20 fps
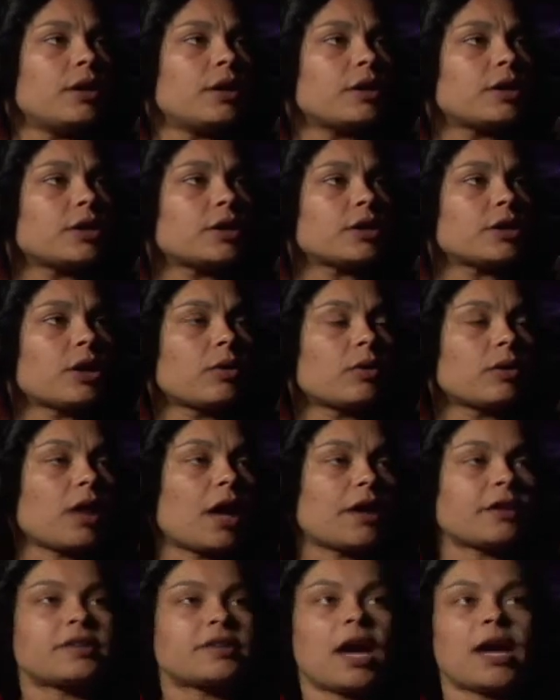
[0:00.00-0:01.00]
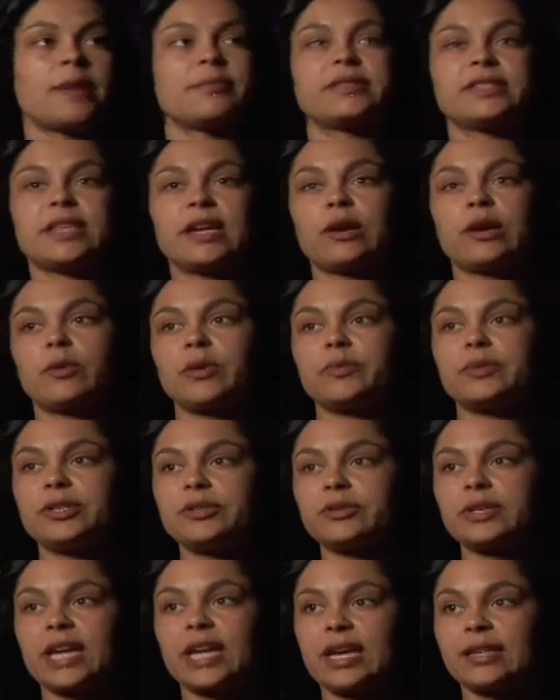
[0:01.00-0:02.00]
you know, a lot of times there when we
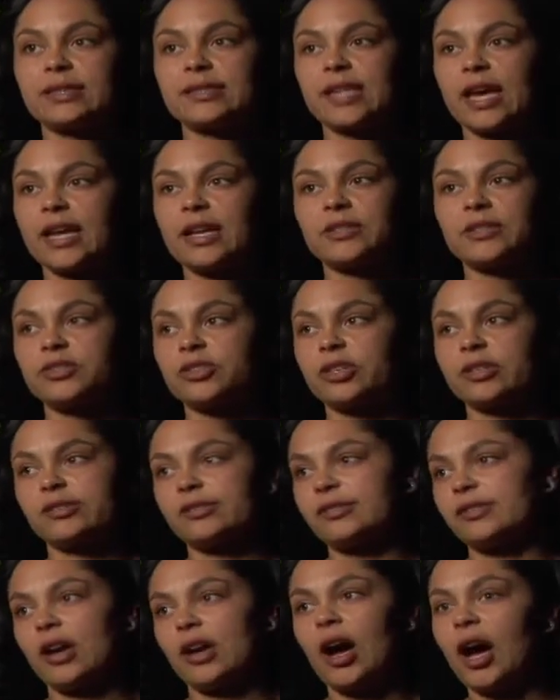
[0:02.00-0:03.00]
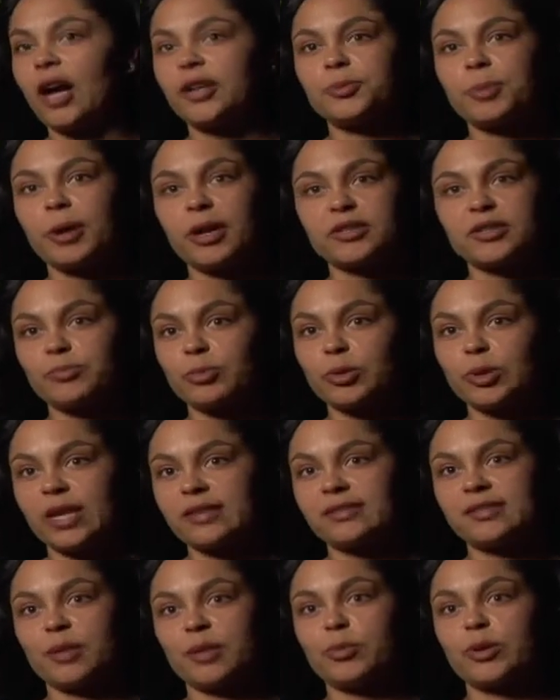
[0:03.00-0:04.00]
do a can set, it's just a hodgepodge of
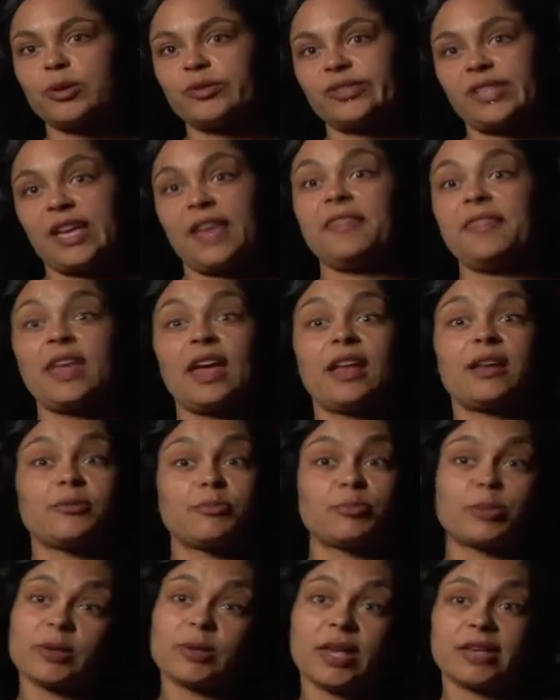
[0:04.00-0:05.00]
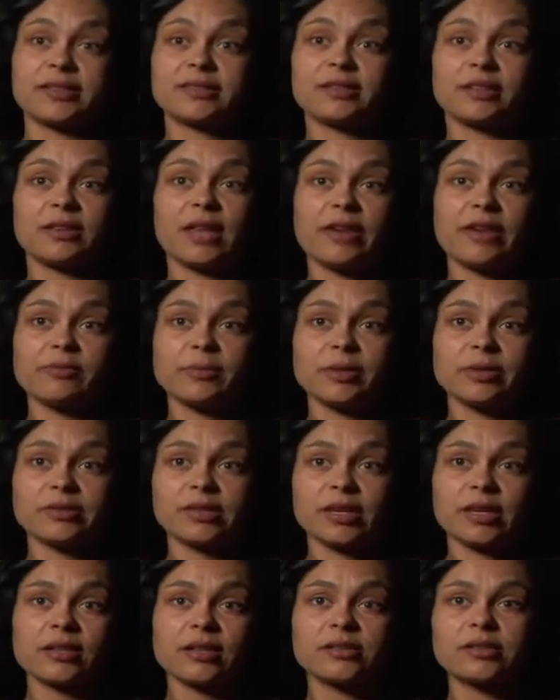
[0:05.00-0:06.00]
burlesque numbers and then burlesque to live
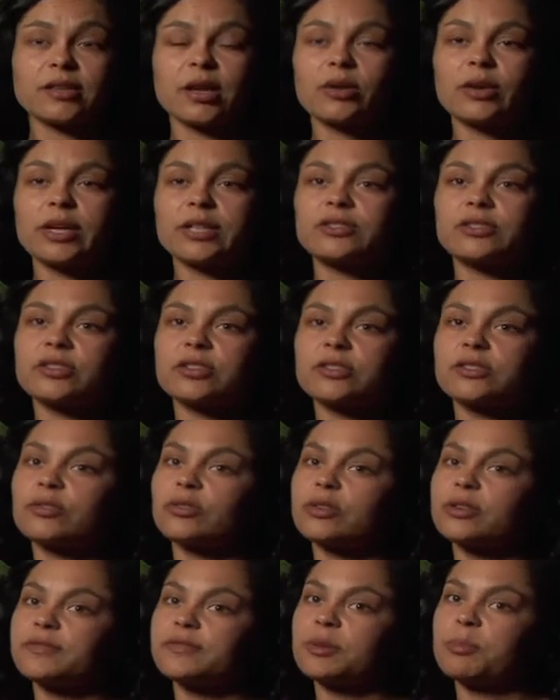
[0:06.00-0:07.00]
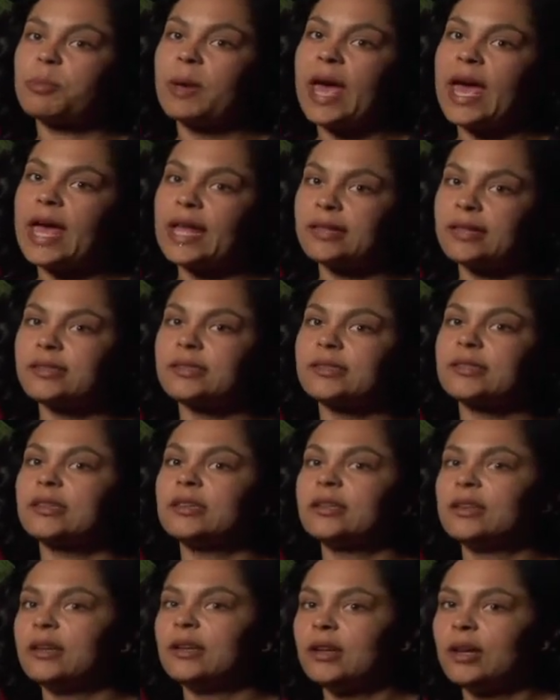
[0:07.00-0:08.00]
music. So it just sort of depends
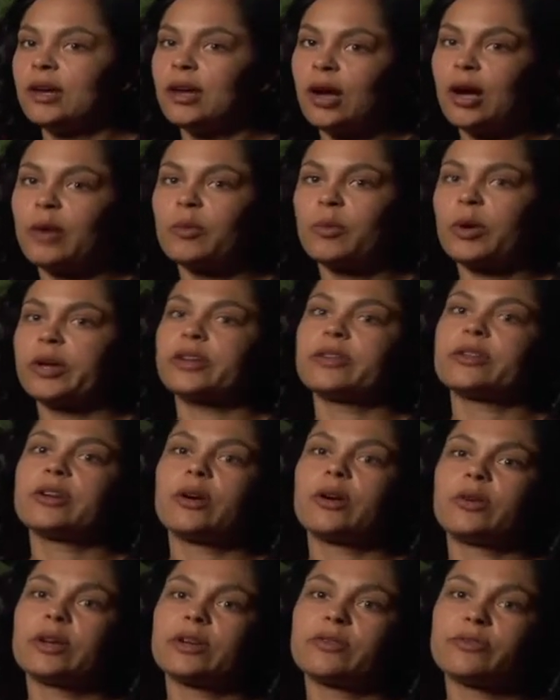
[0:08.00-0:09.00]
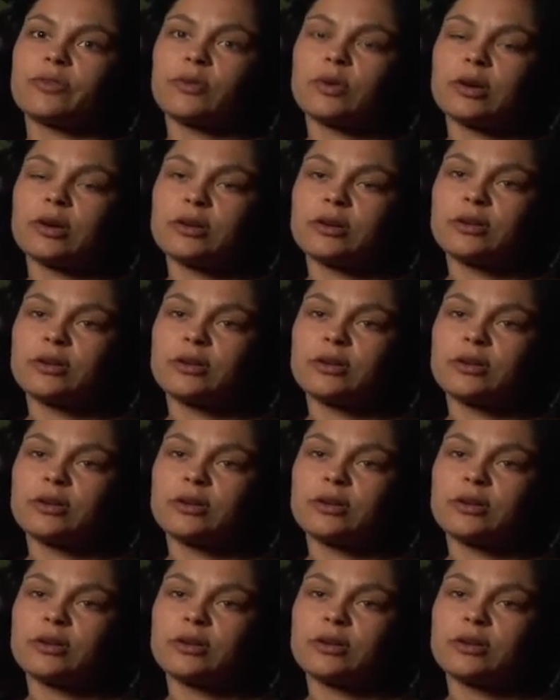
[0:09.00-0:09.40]
on what you're going for.